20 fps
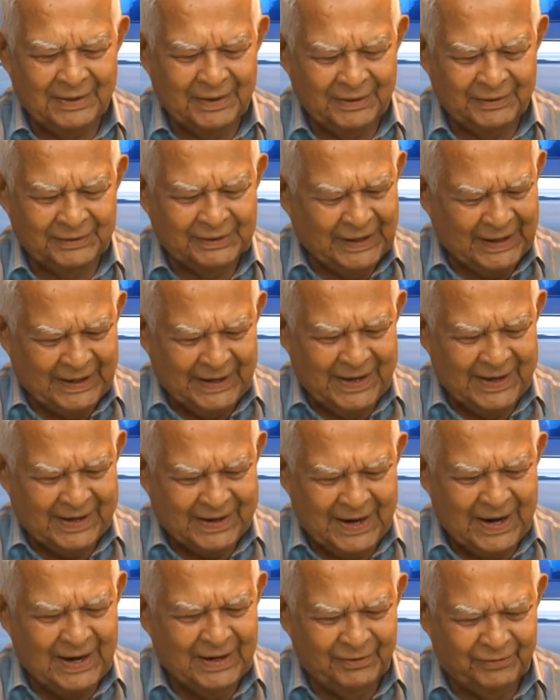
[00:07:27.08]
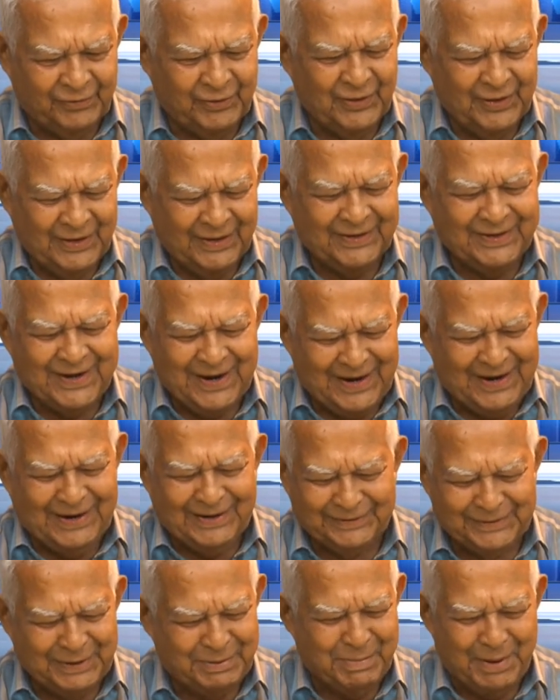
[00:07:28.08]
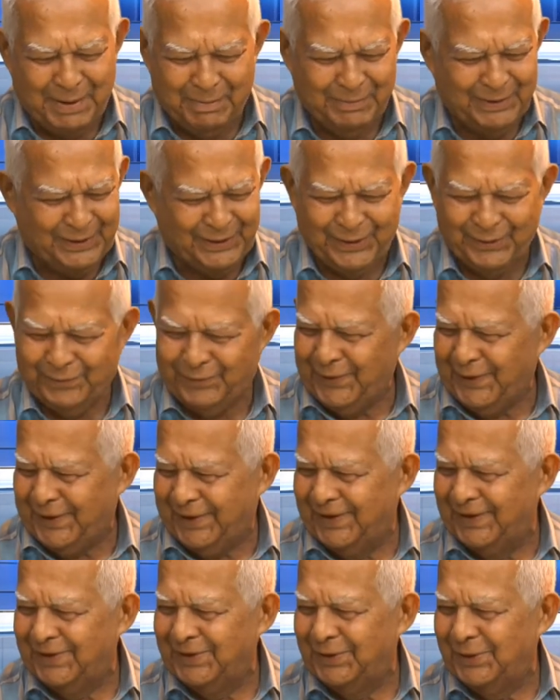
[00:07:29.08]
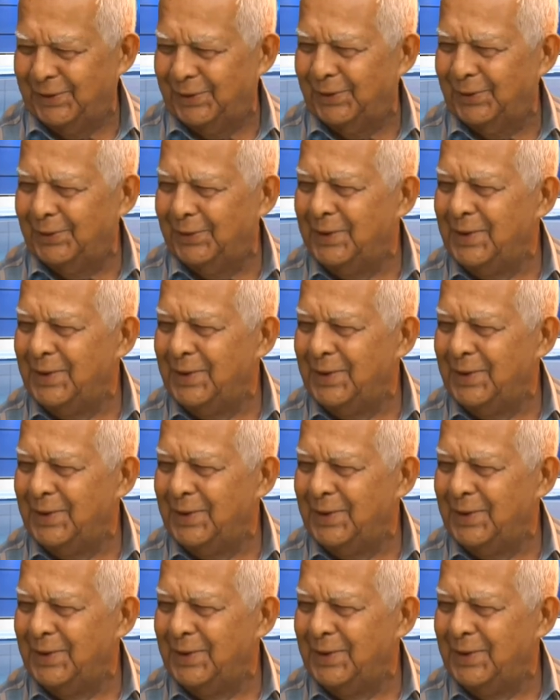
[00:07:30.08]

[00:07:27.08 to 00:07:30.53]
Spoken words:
really can't remember the figure, you know.